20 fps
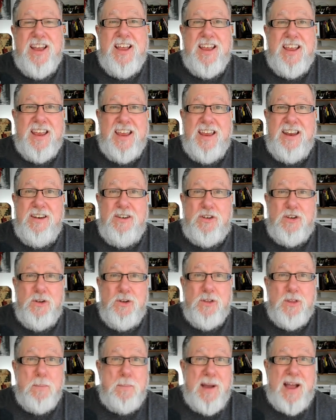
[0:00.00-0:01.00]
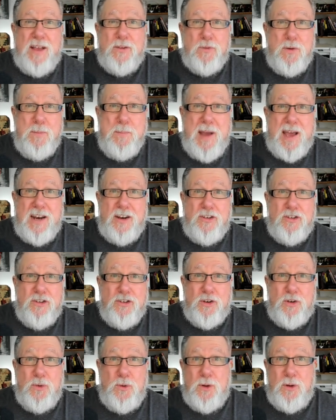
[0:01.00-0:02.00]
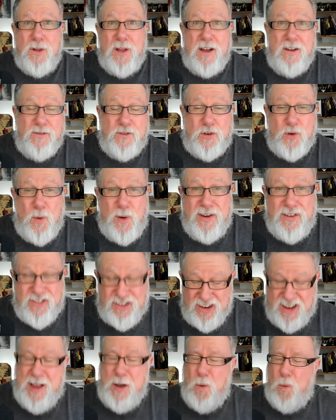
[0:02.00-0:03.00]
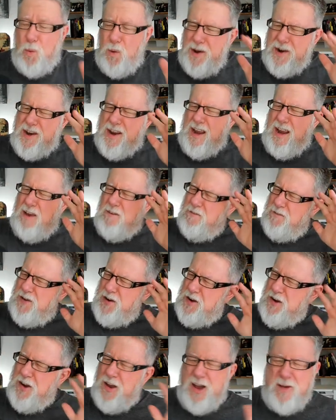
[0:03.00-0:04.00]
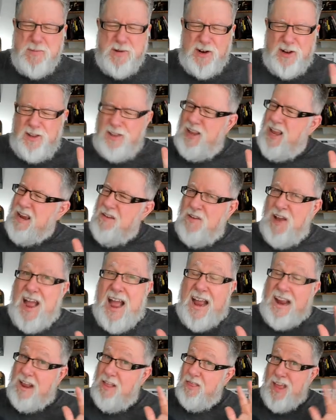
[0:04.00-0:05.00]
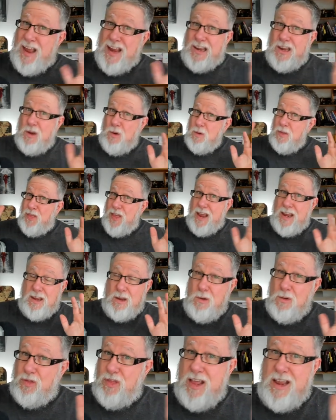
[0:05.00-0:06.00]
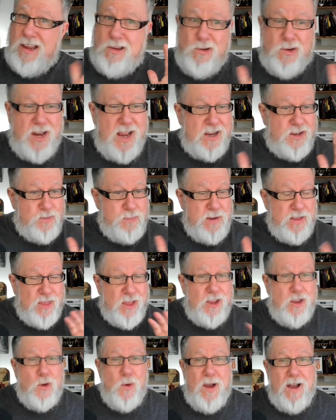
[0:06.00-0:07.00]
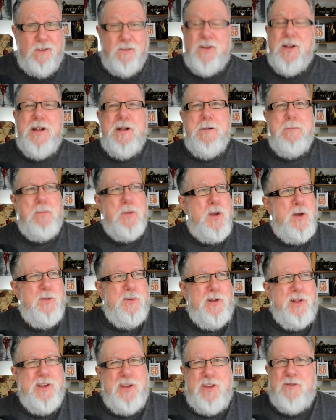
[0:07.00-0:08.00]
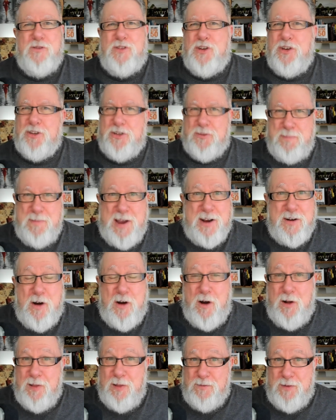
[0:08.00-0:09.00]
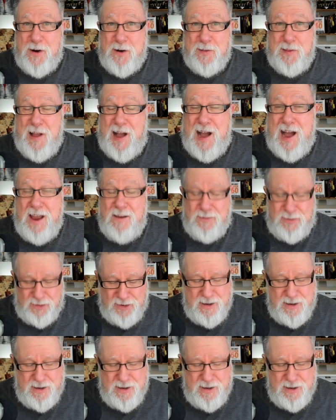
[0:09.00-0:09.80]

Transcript: into the password manager tool of choice. What a phenomenal life hack. Thank you. Thank you. Thank you, TechSmith. You have, well, you've just made all of our lives